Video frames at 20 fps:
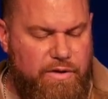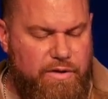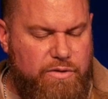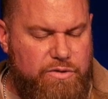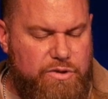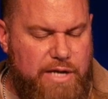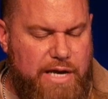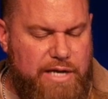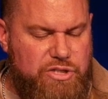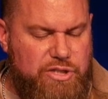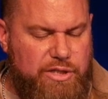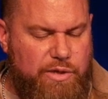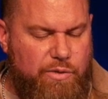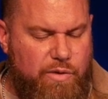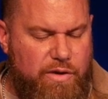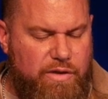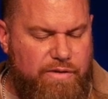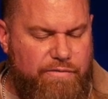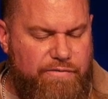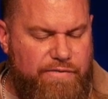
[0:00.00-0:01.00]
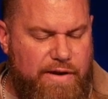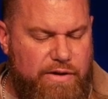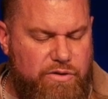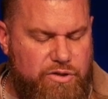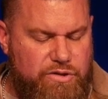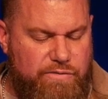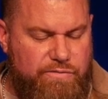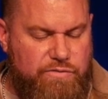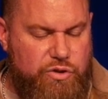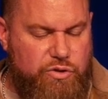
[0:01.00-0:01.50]
who's actually one of the
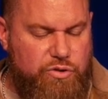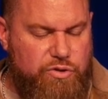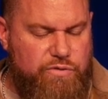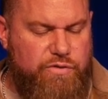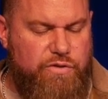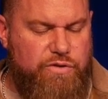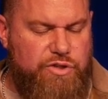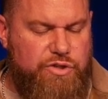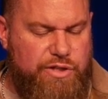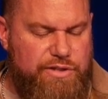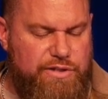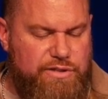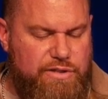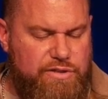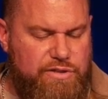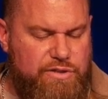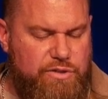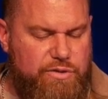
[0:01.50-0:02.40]
founders of Jews for Jesus,